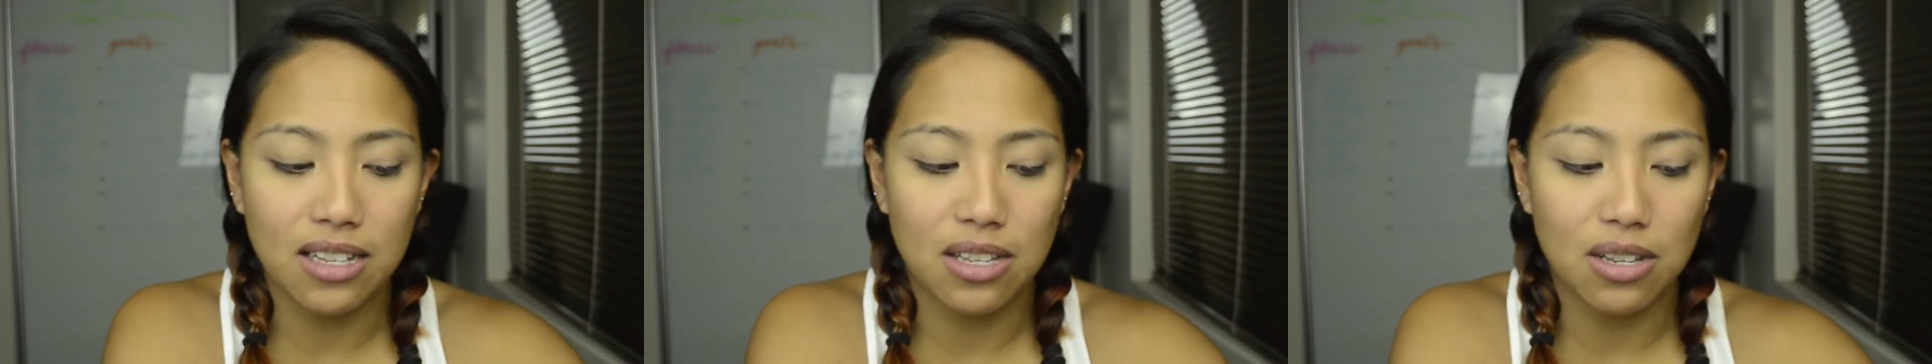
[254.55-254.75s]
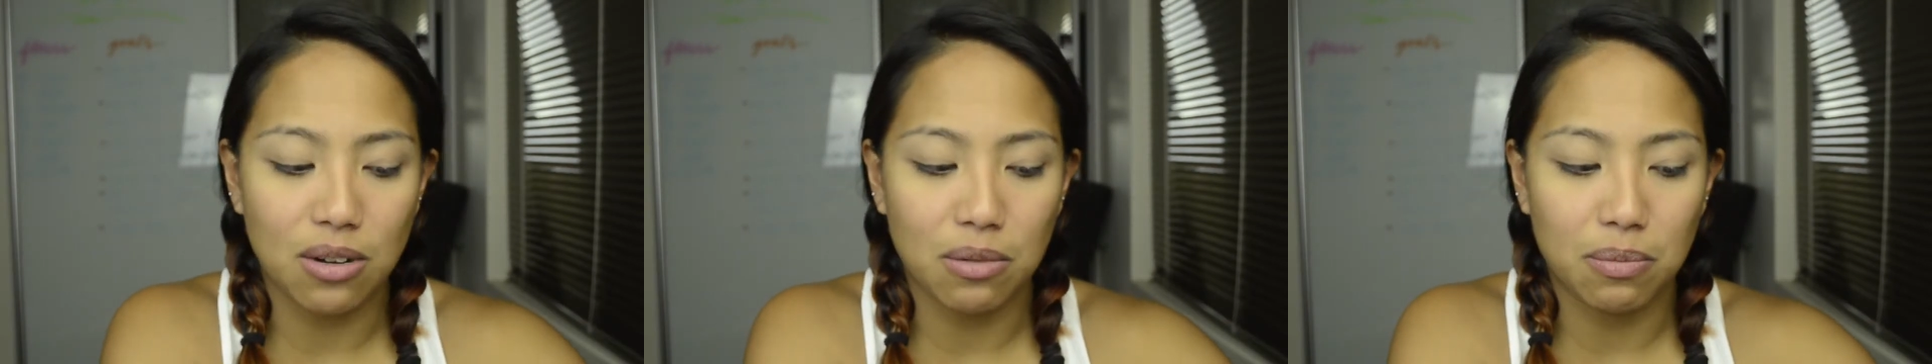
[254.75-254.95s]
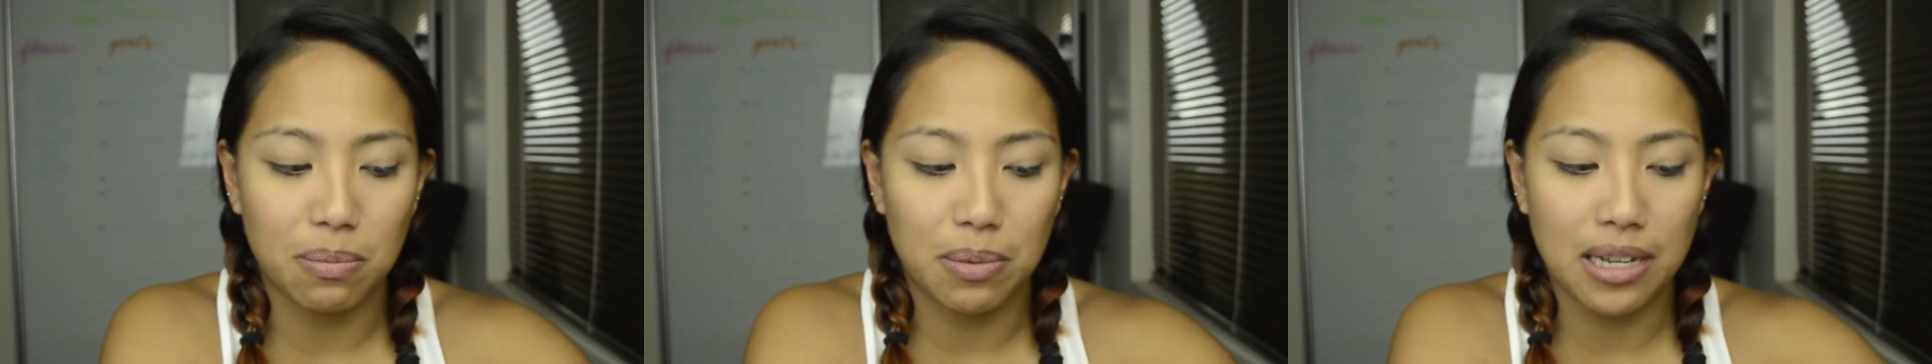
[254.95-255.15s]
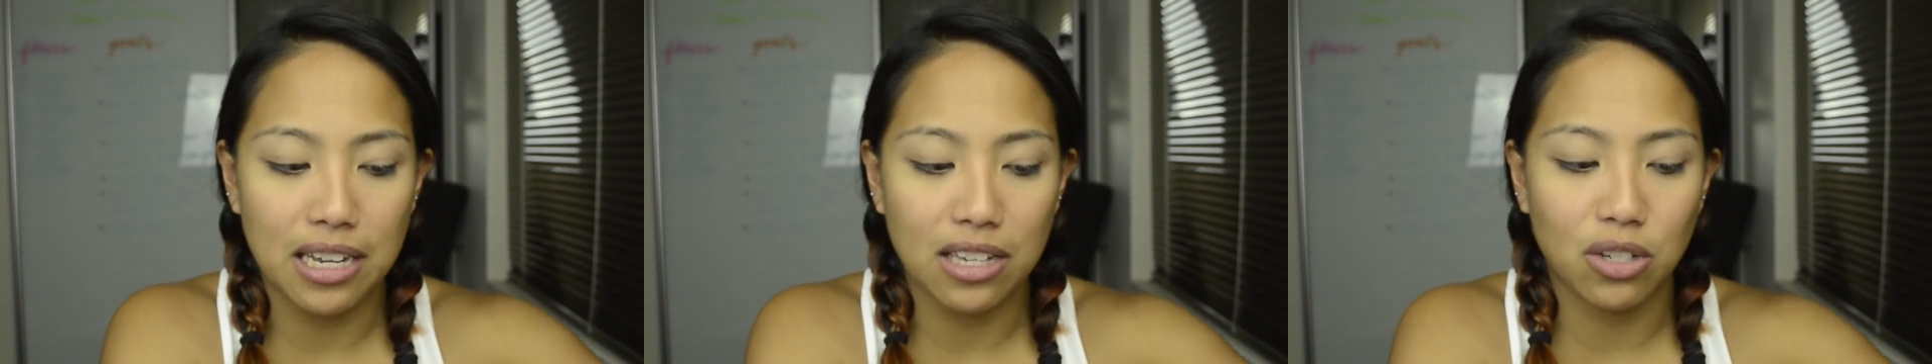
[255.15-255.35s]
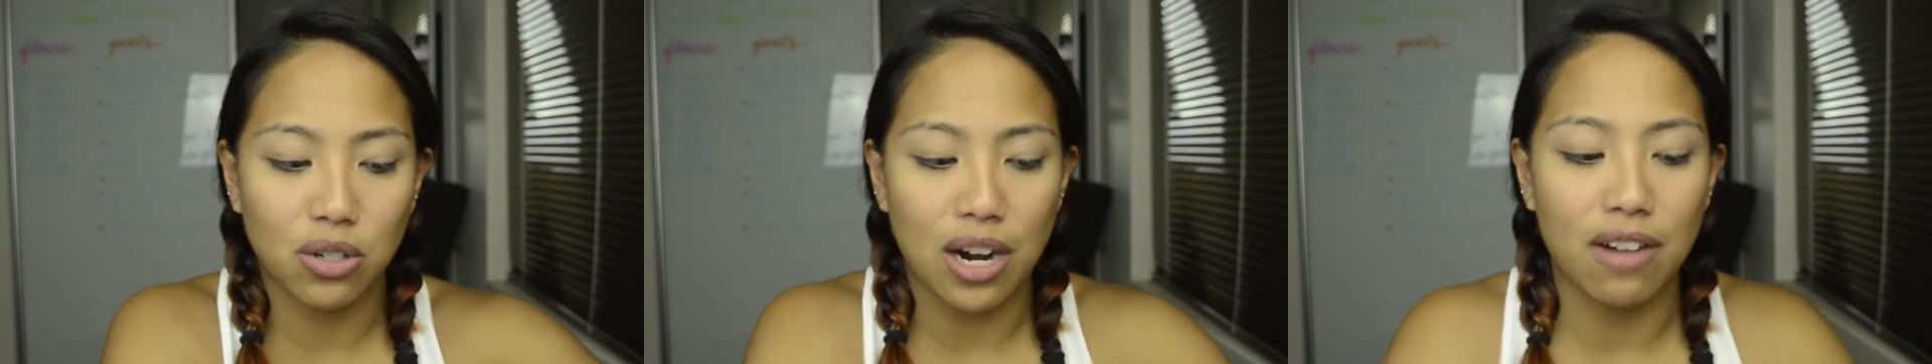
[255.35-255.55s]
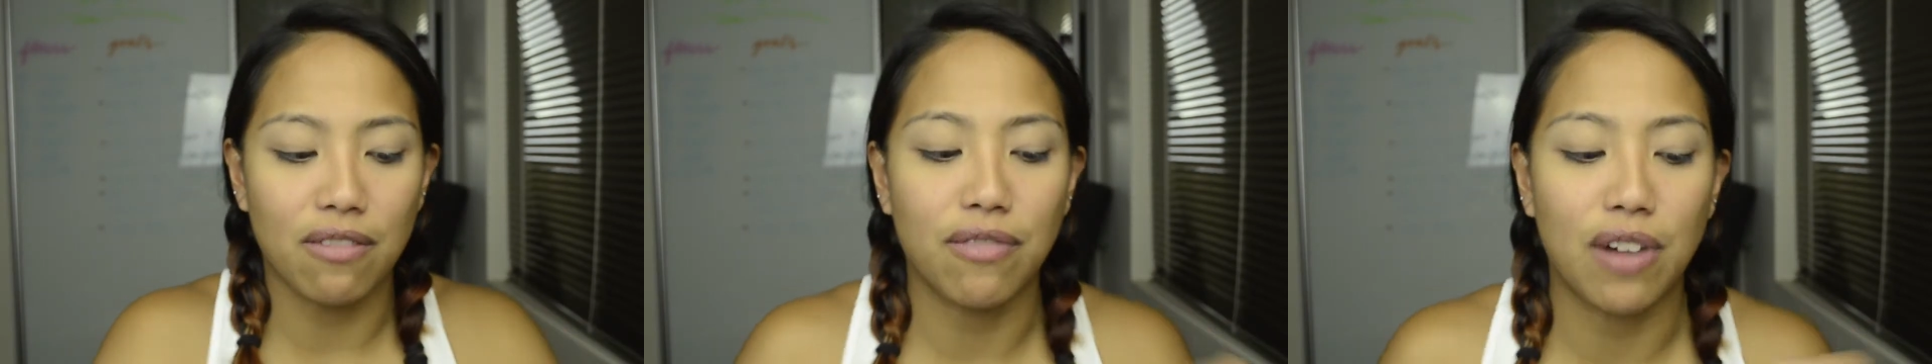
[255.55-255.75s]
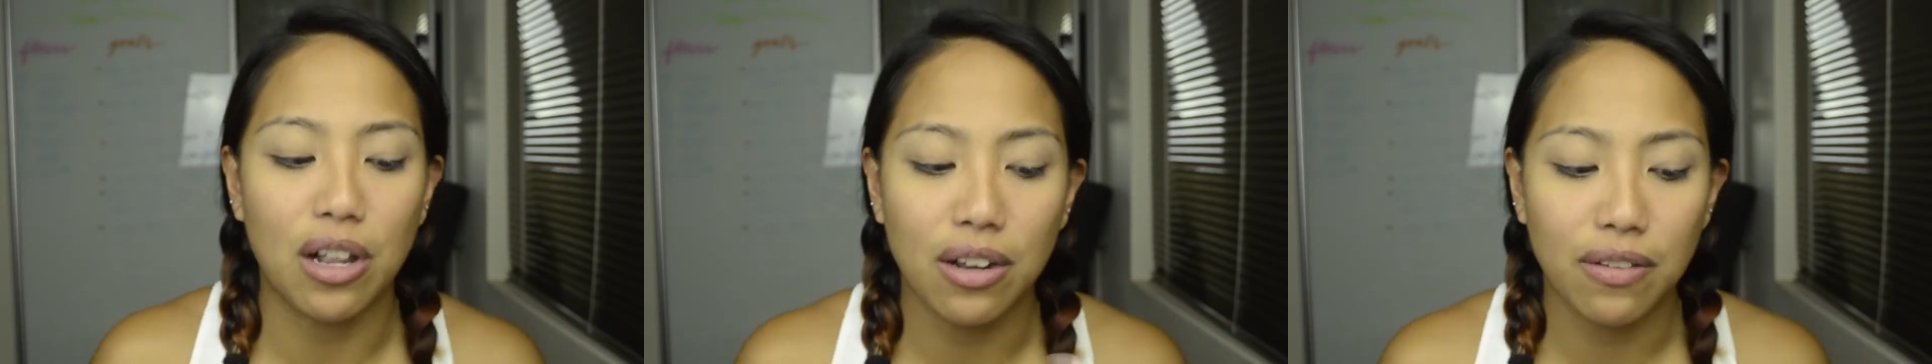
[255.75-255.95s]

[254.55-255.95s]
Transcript: so please try and follow.